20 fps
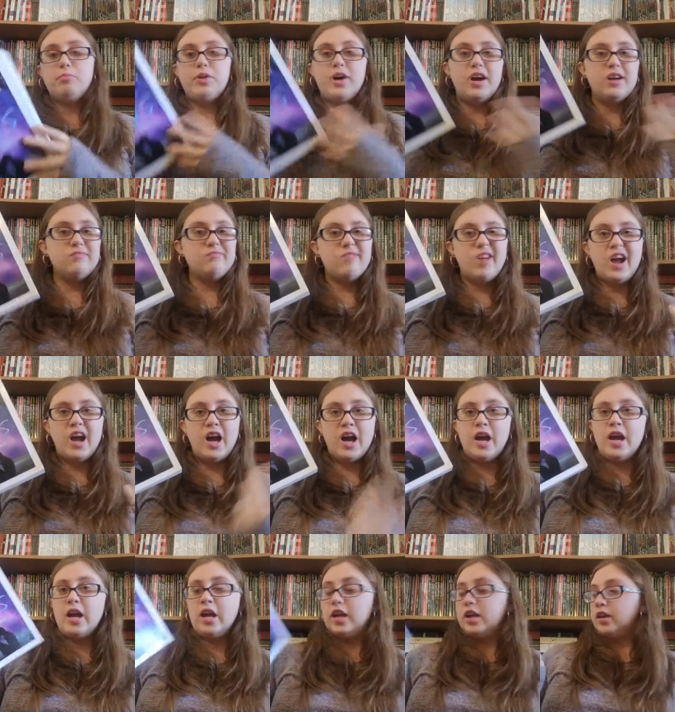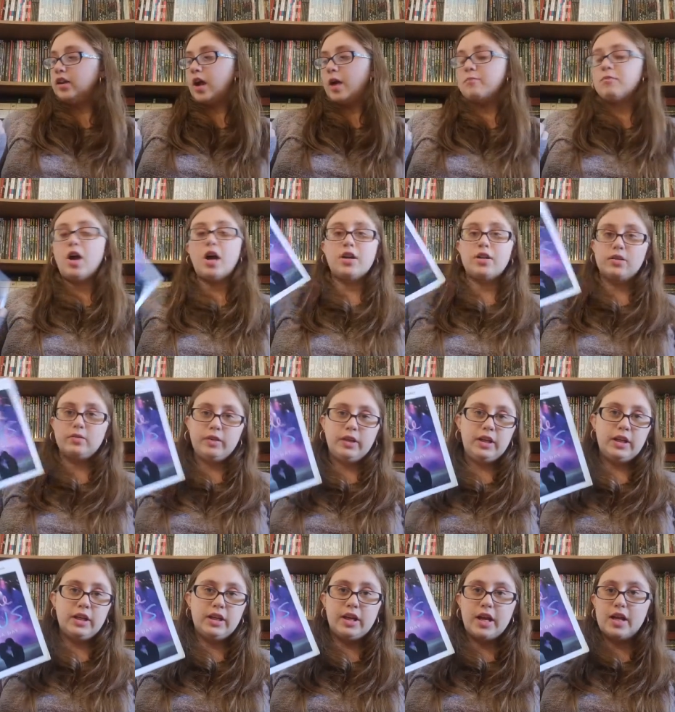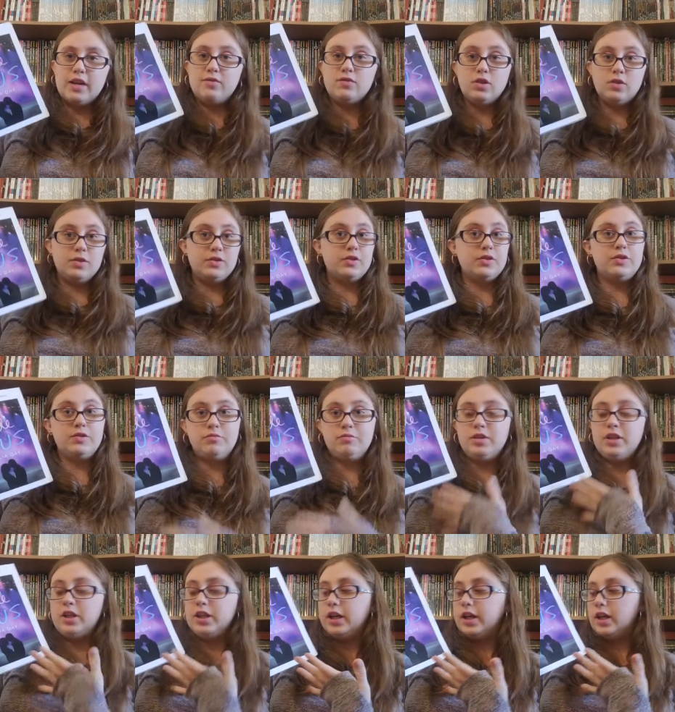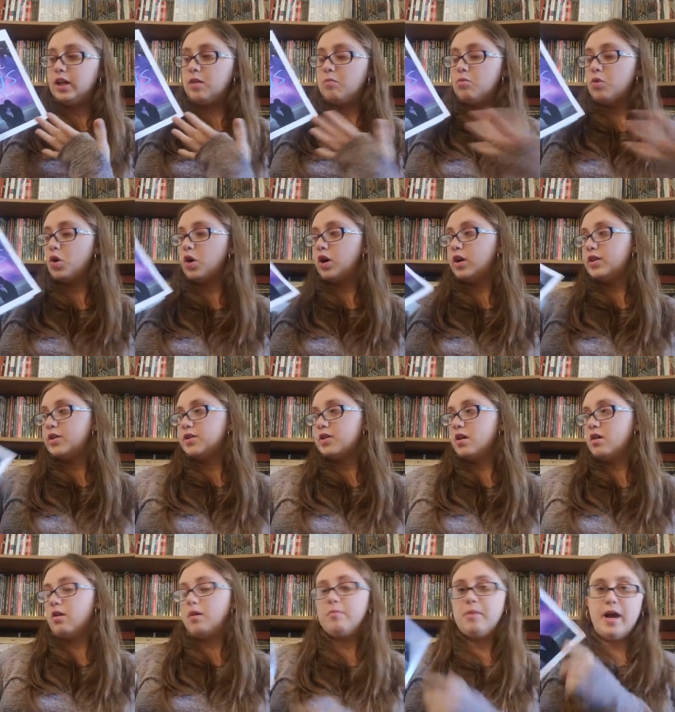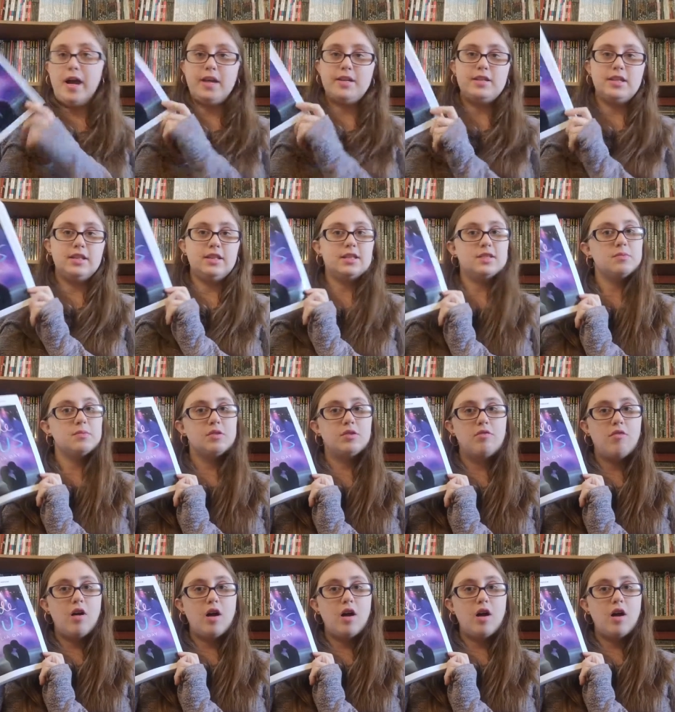but I, I'm not going to read it. I have no interest in reading it anymore, so I'm passing this one